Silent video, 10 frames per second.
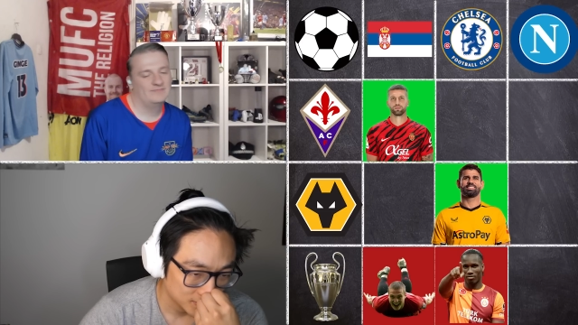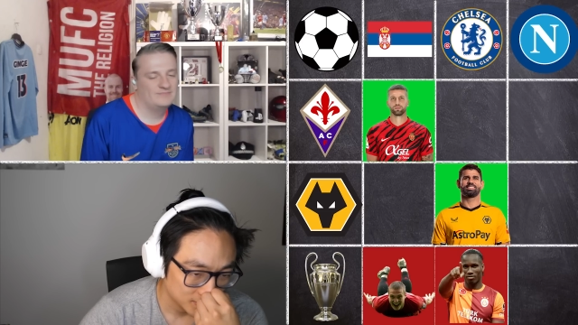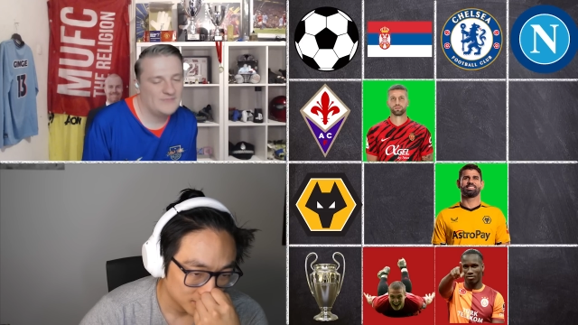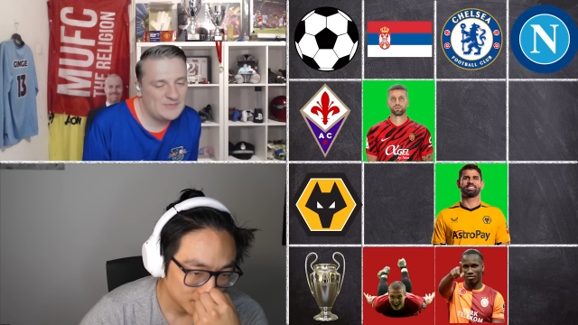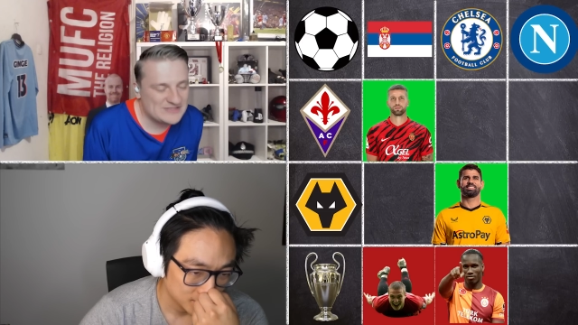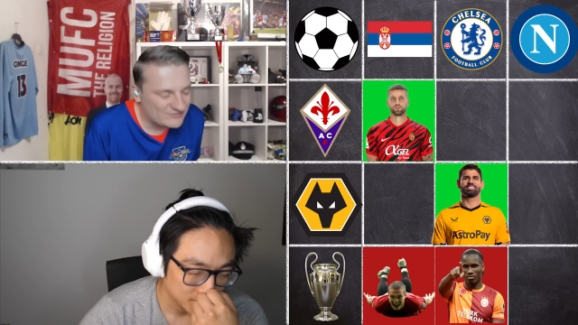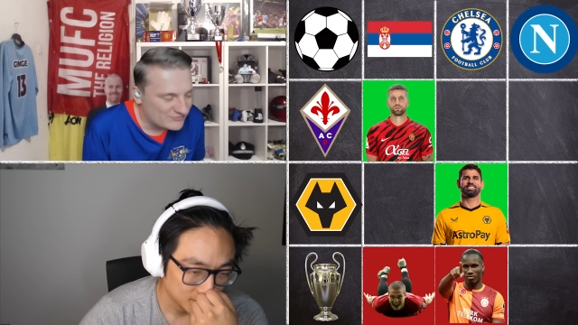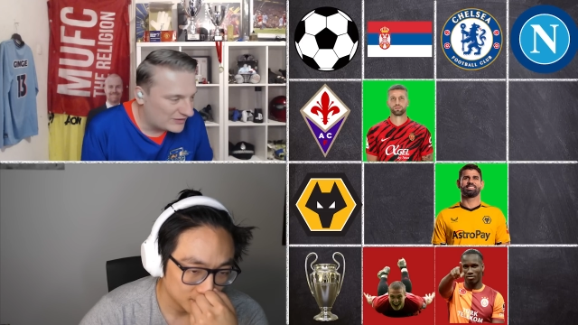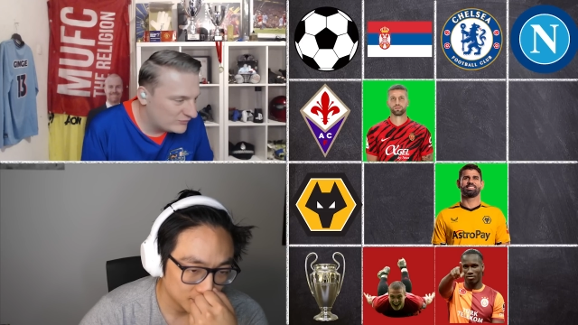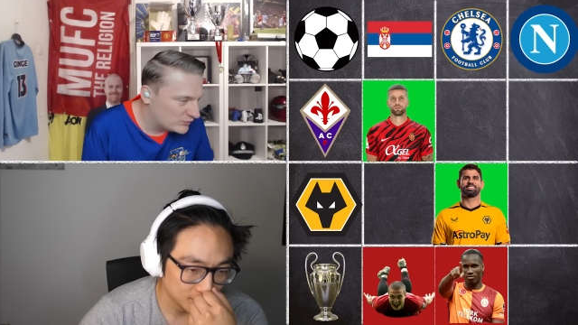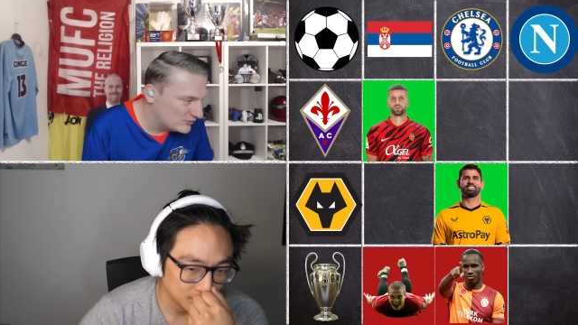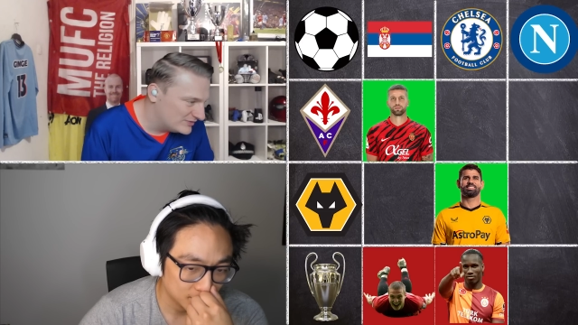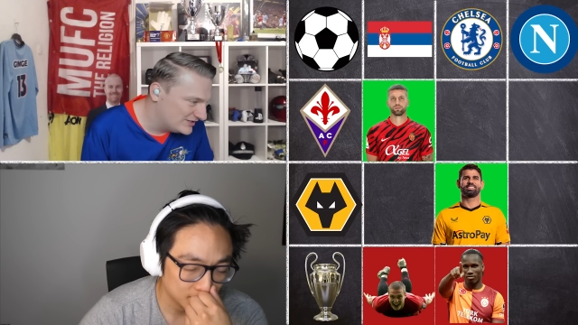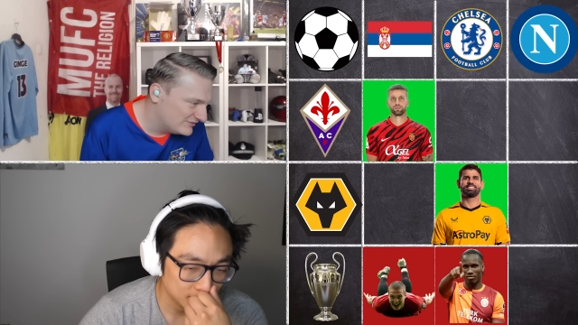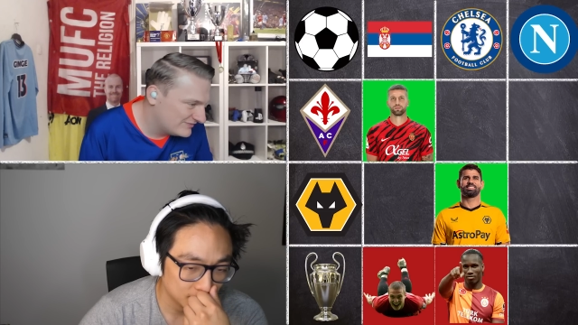Speaker 1: Maybe he's not from Liverpool,
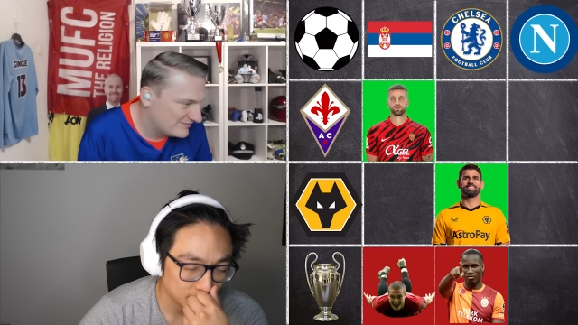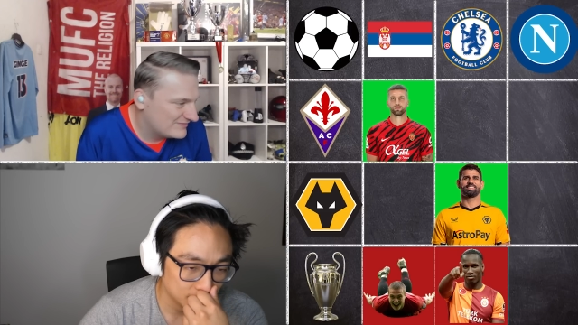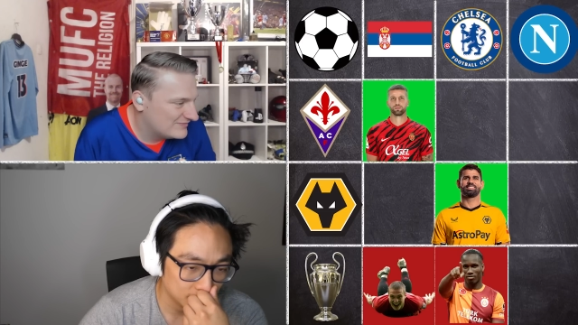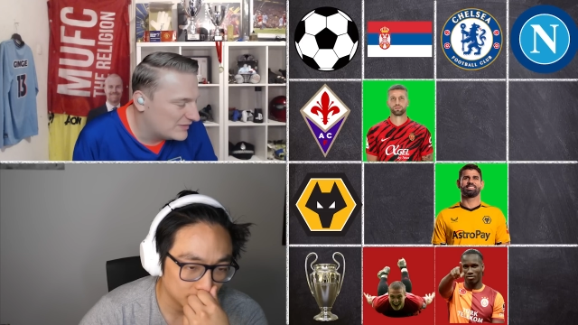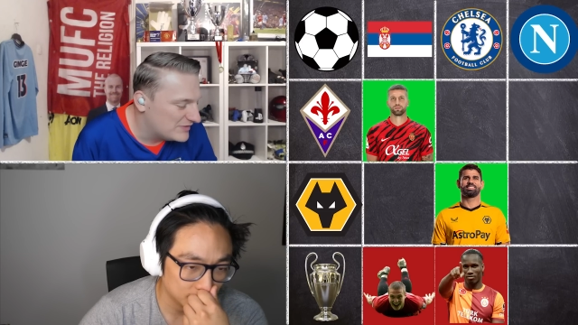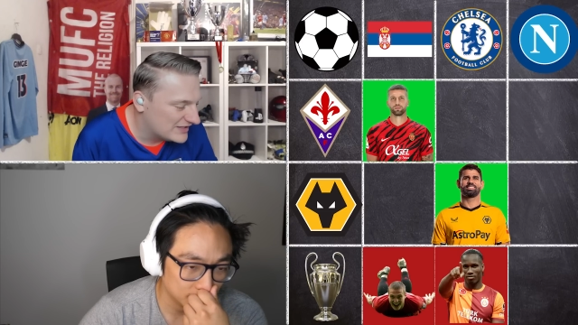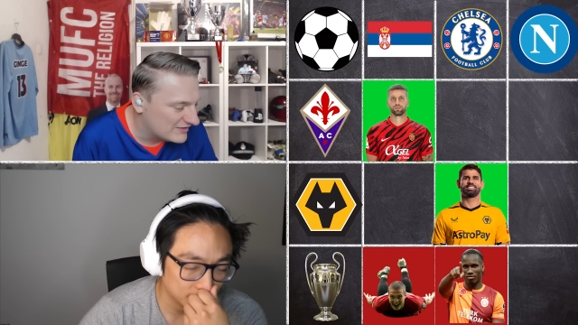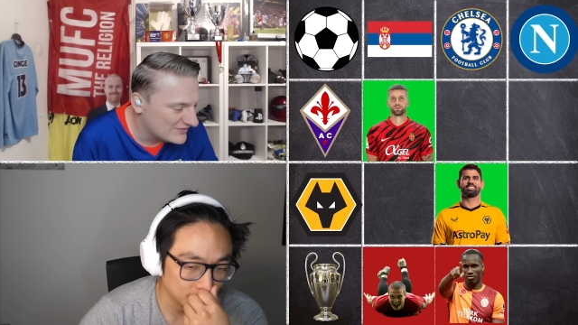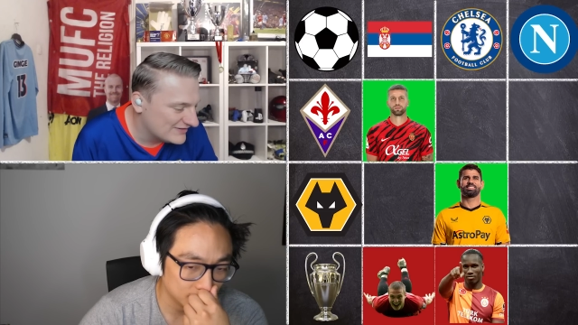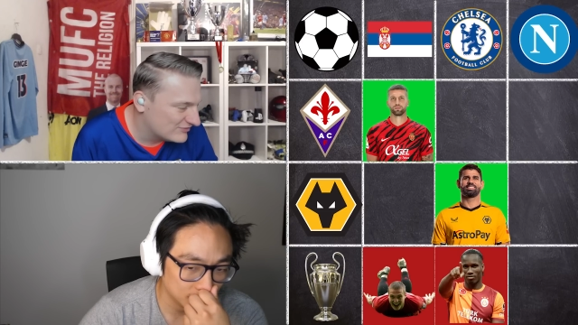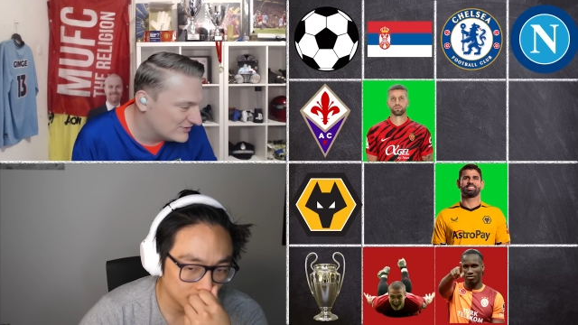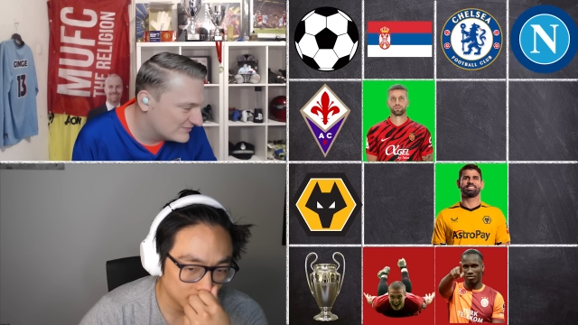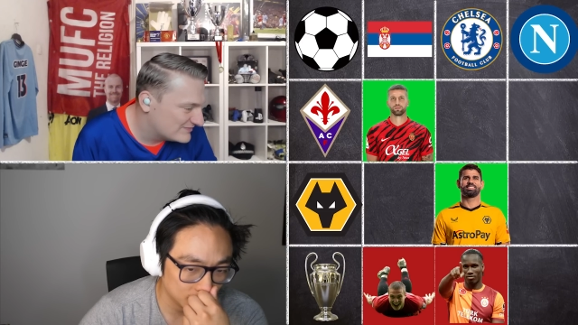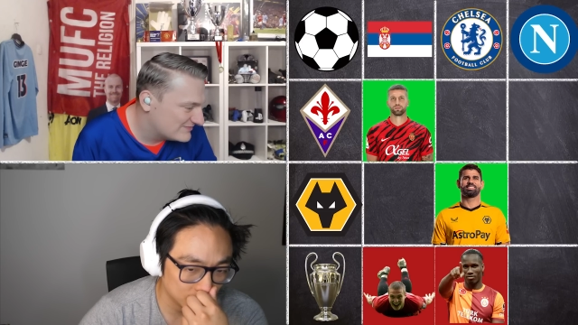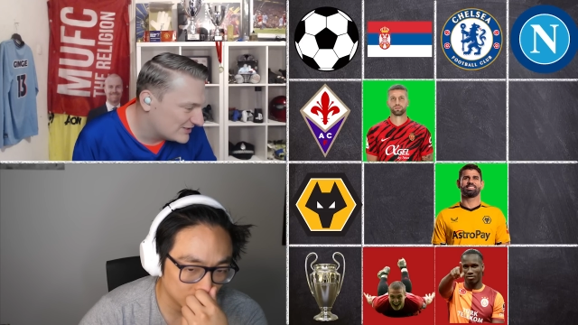but you've maybe think of a different
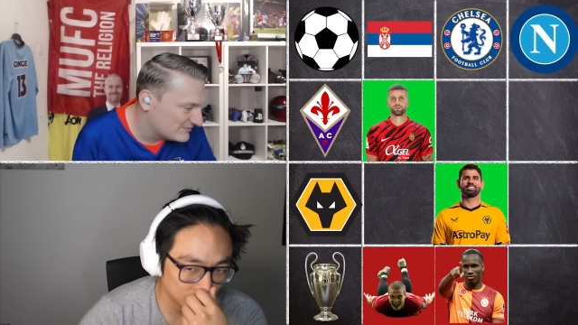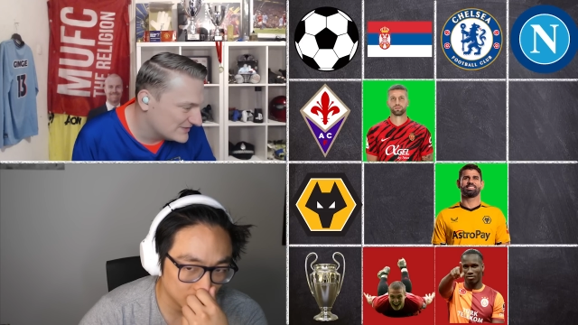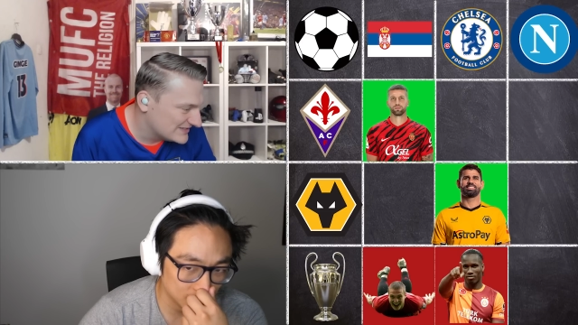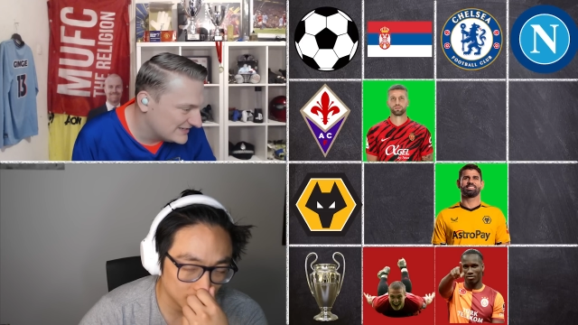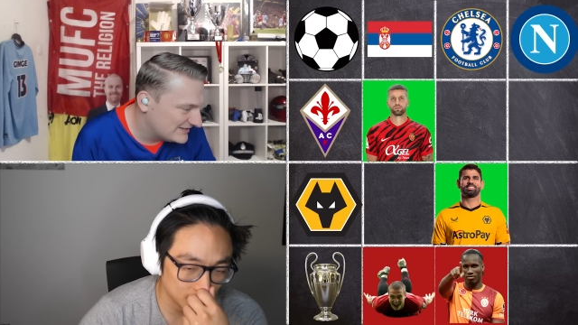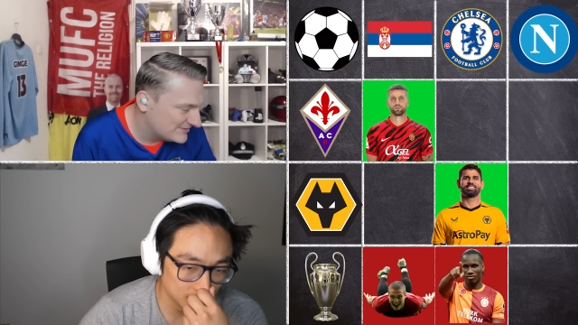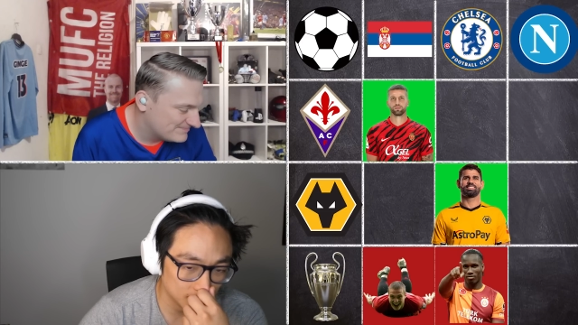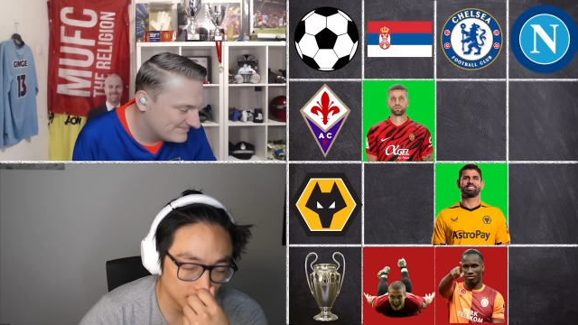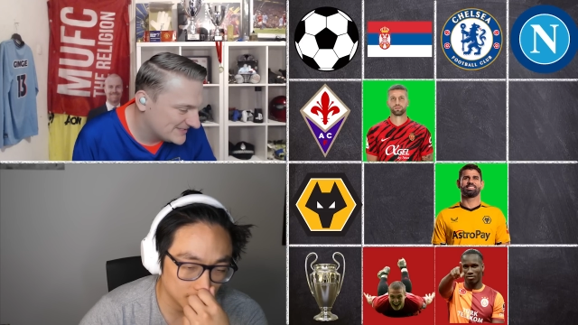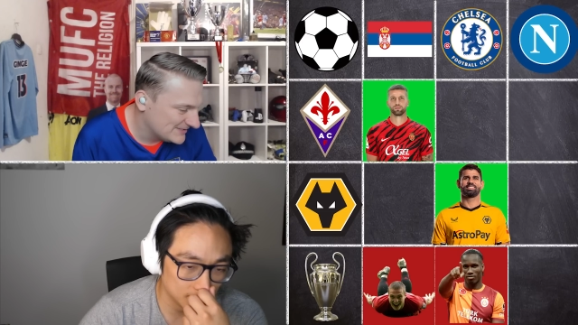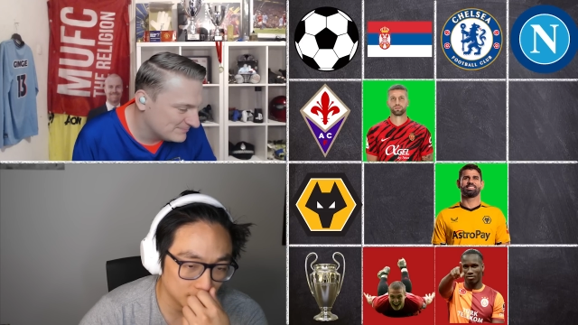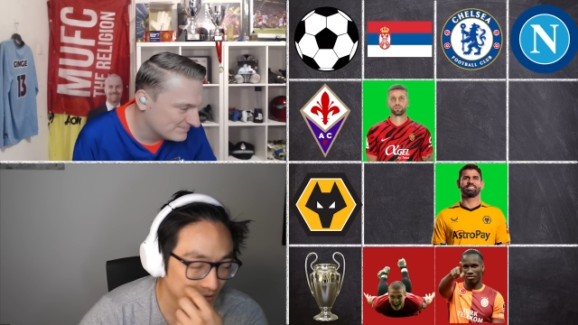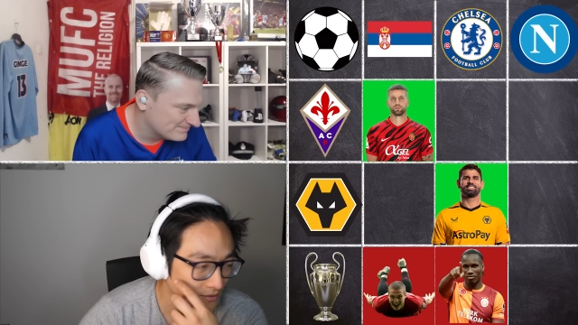Champions League team.